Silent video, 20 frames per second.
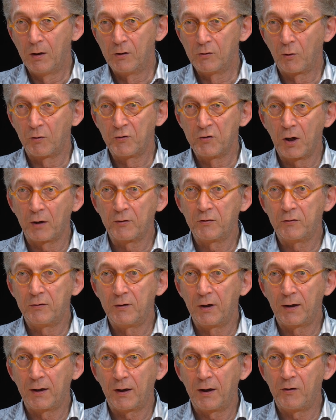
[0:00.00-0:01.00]
So it's not
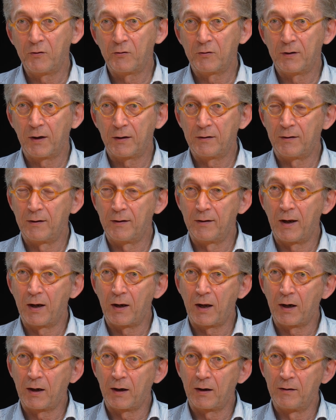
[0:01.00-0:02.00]
the case
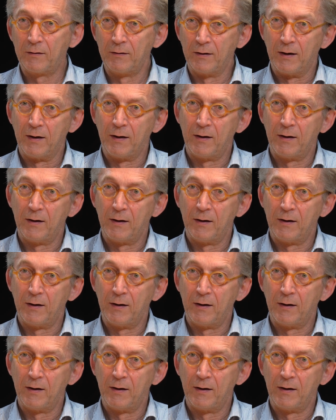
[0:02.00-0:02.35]
that I can